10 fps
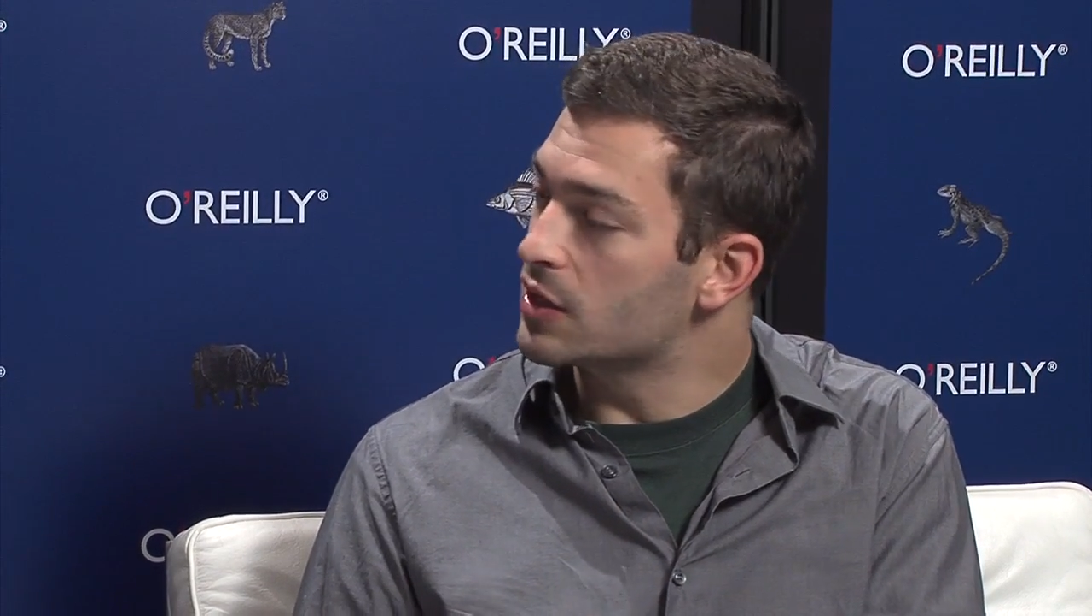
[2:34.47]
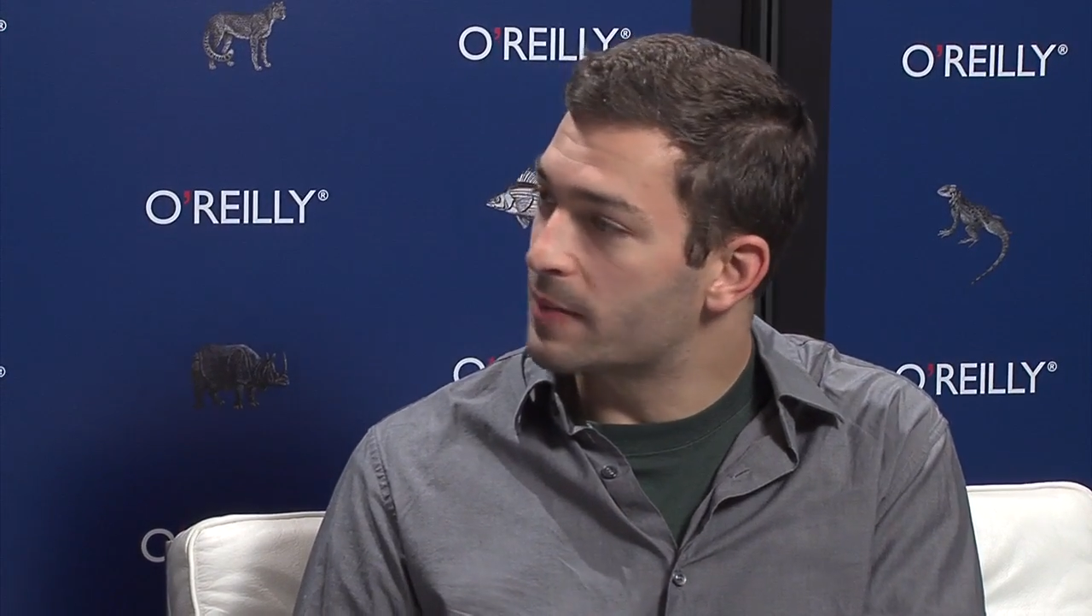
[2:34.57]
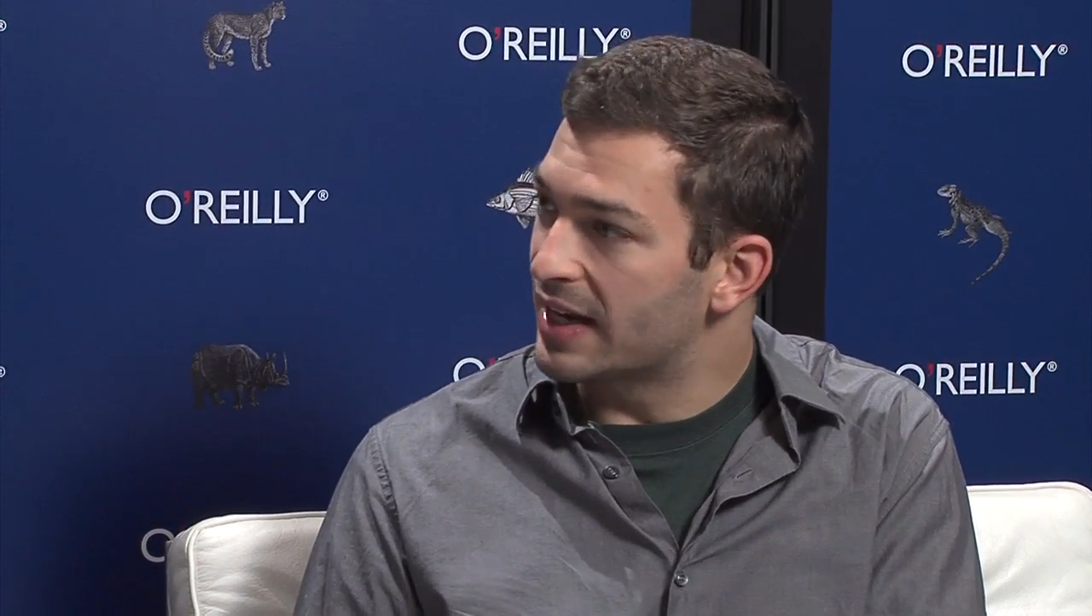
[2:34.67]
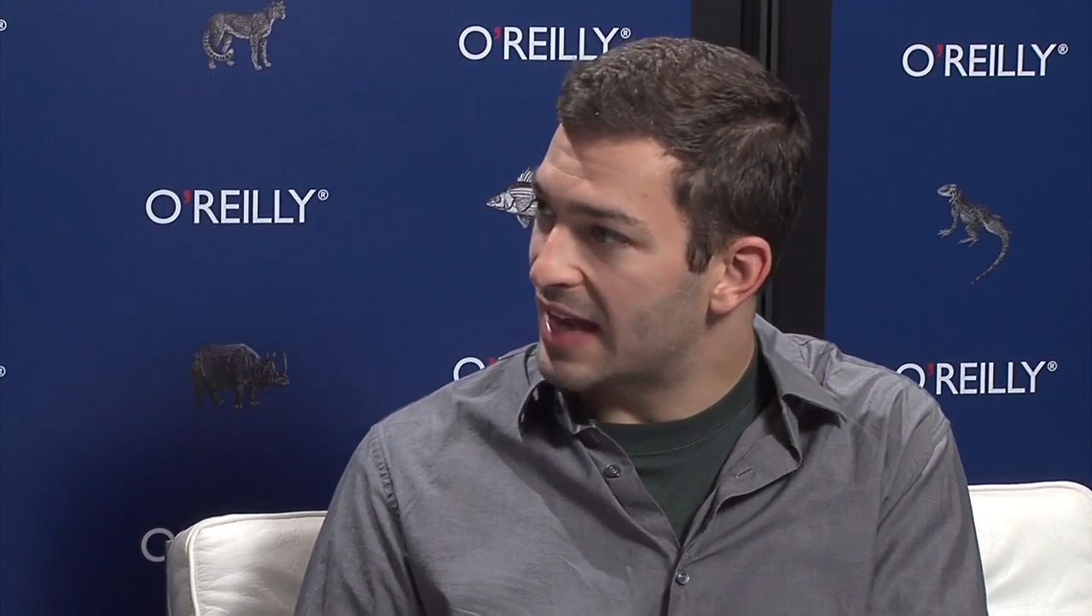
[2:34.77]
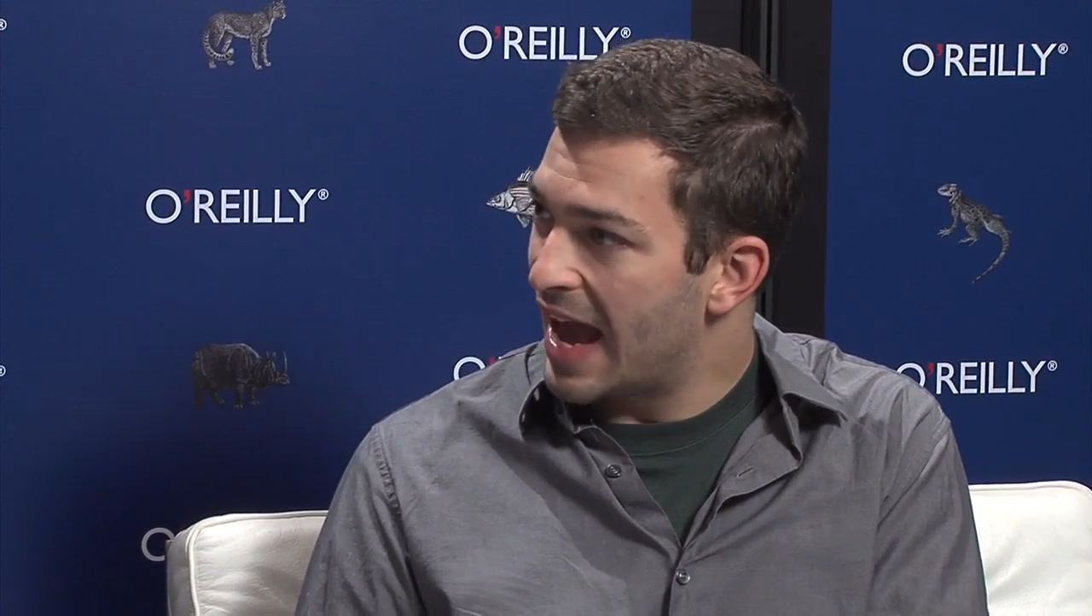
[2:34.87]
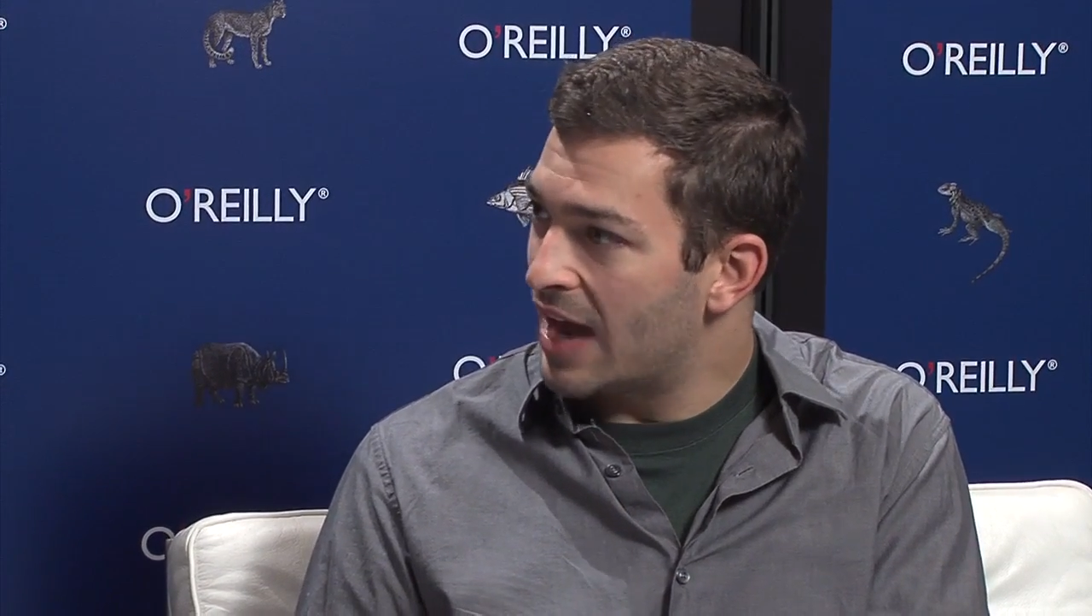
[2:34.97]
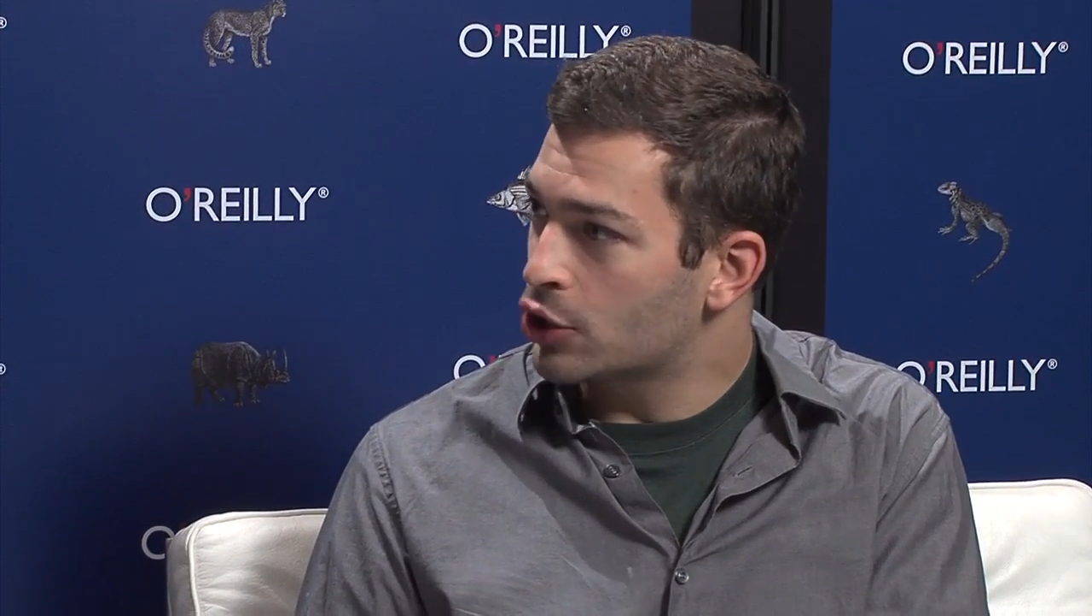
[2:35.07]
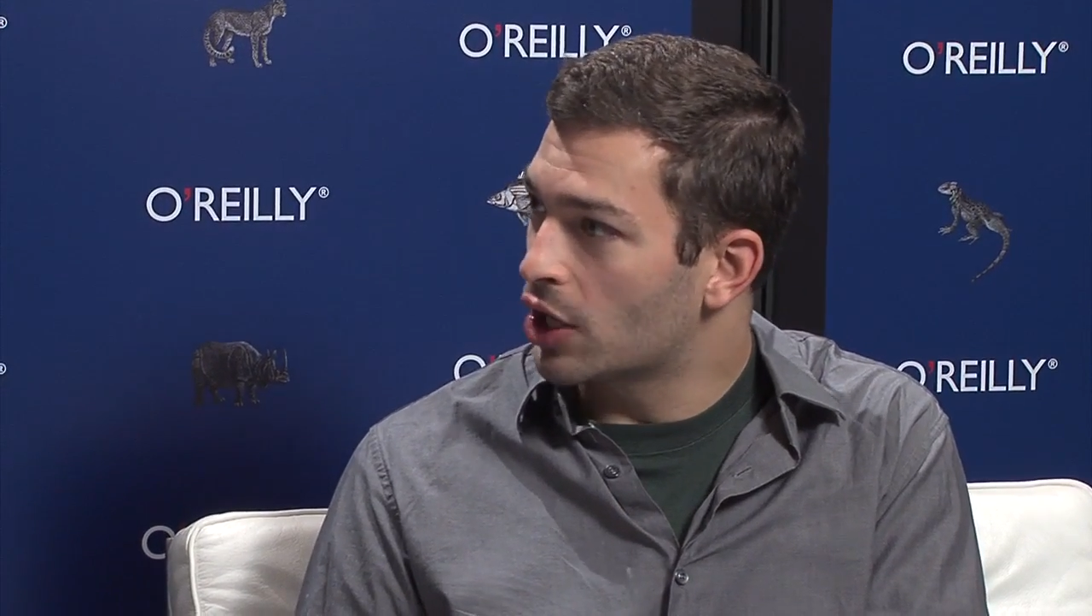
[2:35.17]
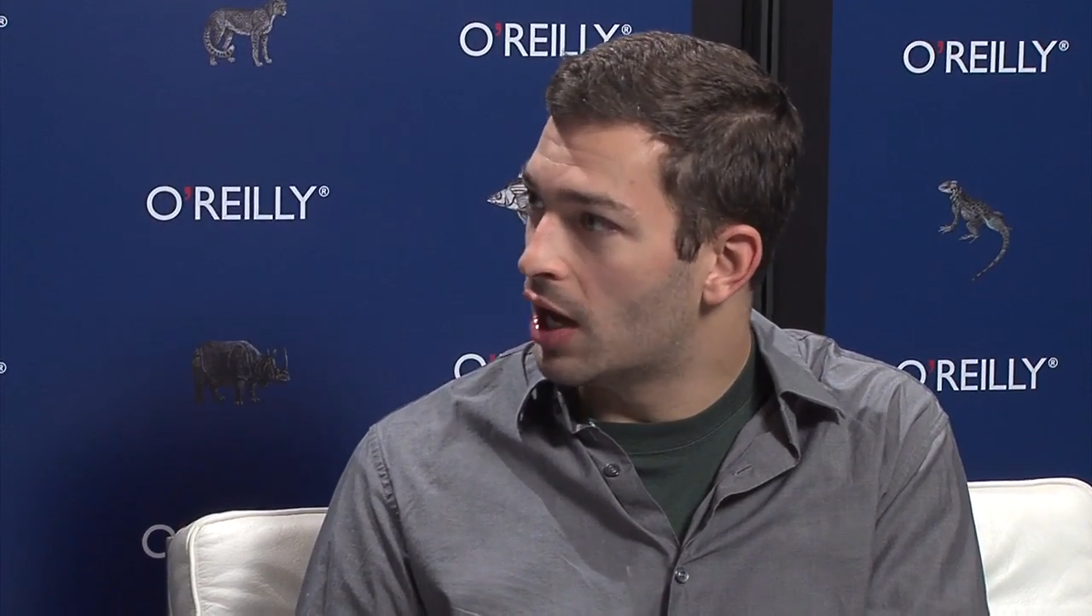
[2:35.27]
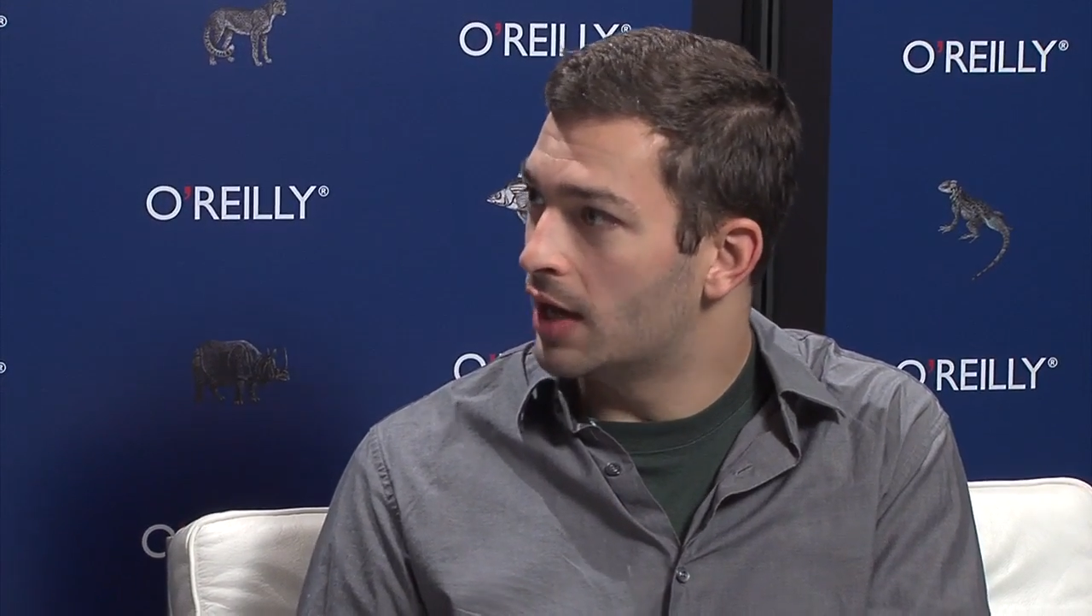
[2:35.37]
spent
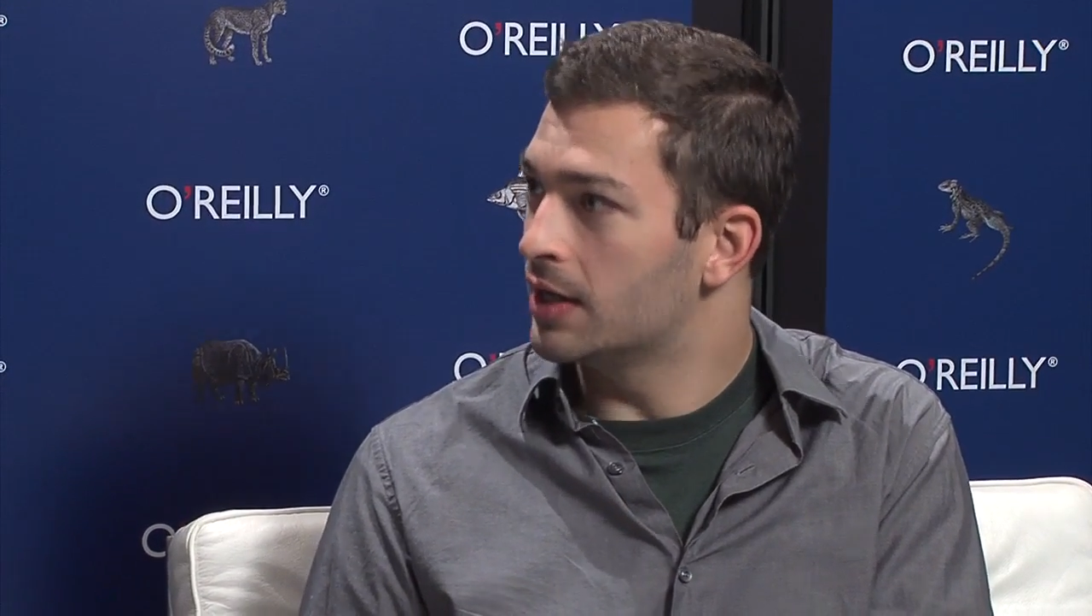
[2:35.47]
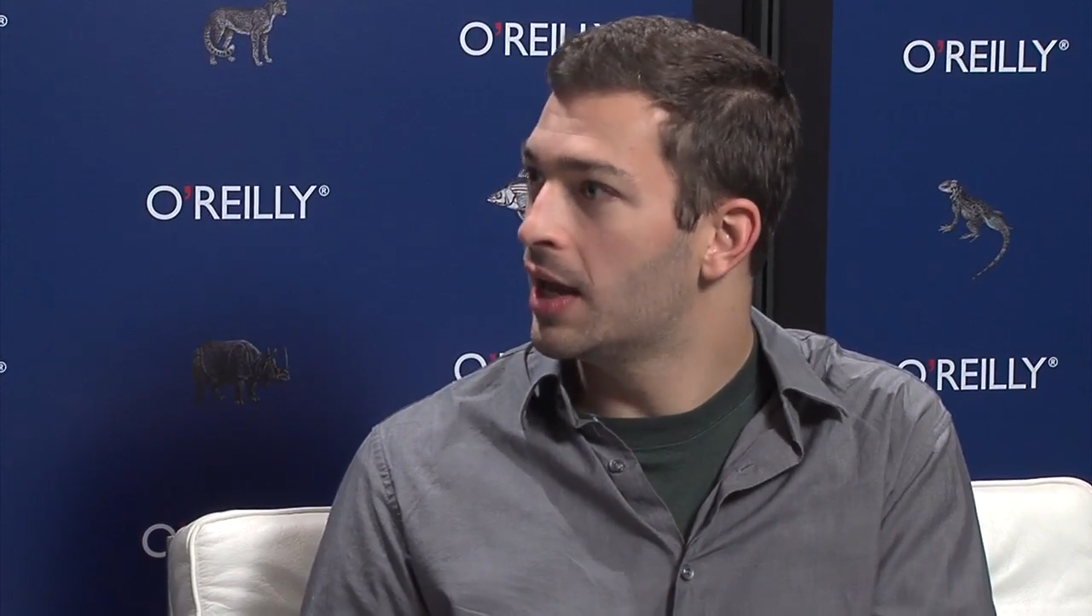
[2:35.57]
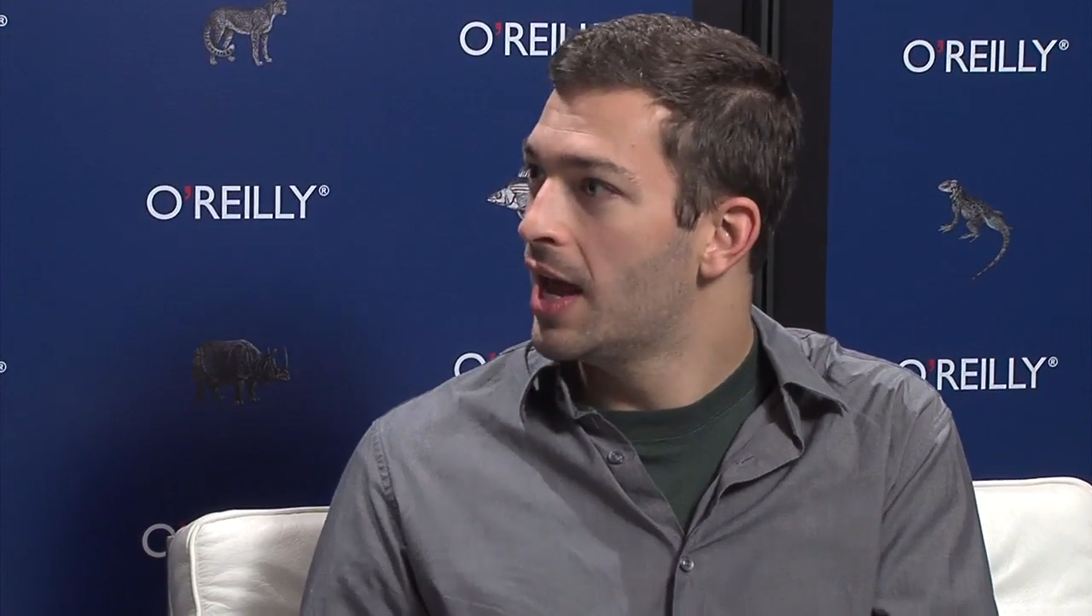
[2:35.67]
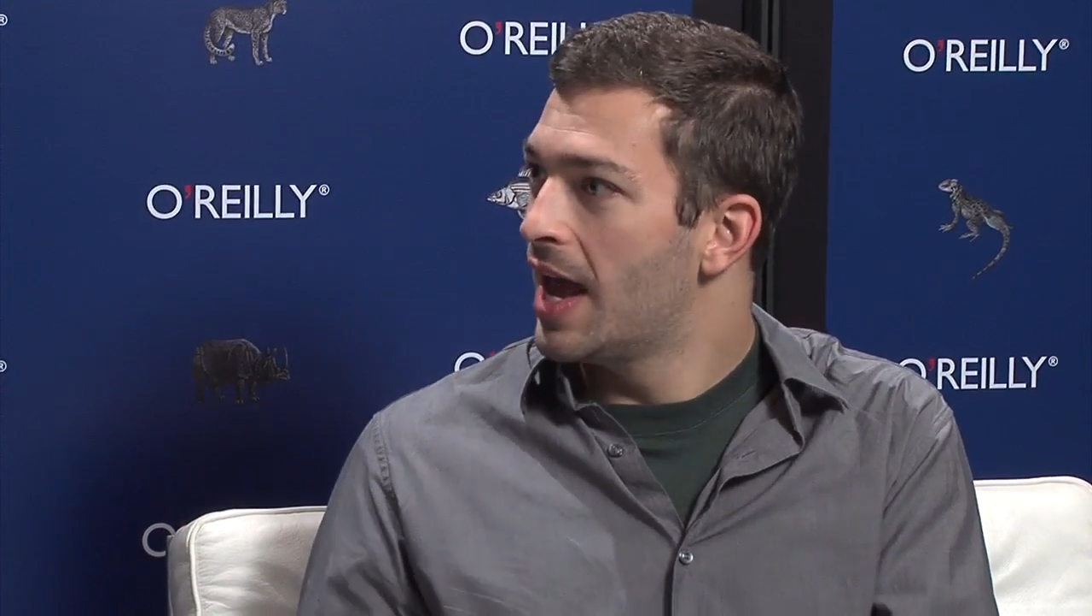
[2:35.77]
cash on,